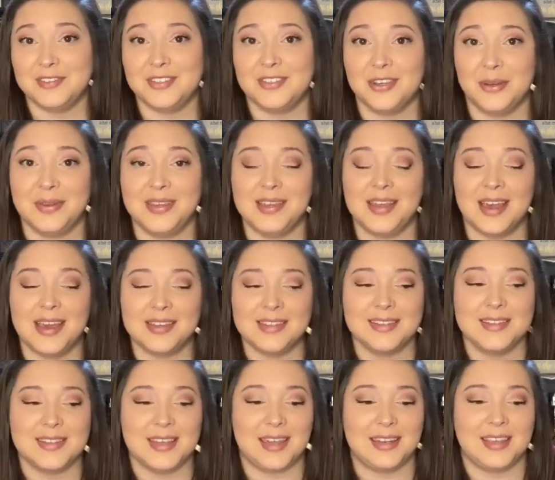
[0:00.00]
So he
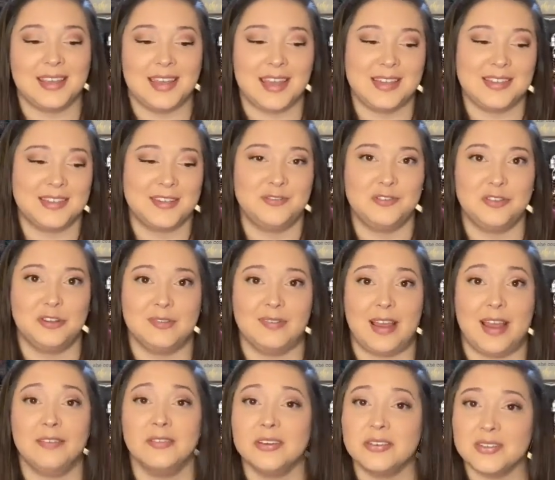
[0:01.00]
has that case of
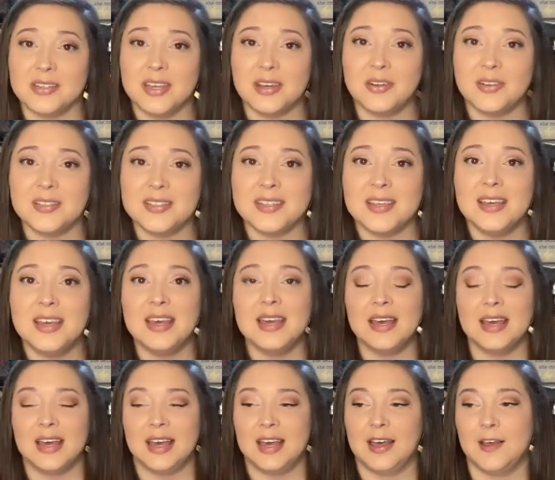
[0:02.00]
survivor's guilt,
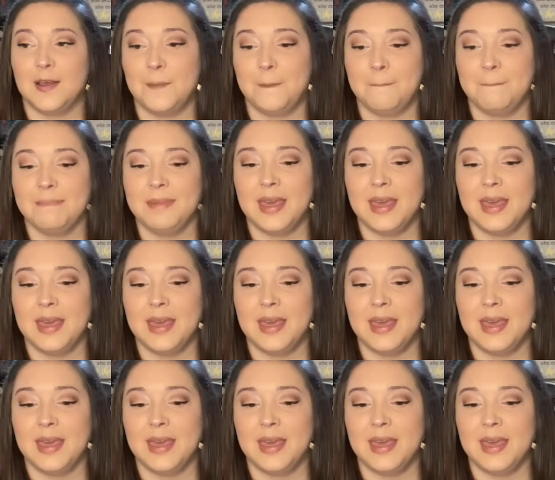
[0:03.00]
and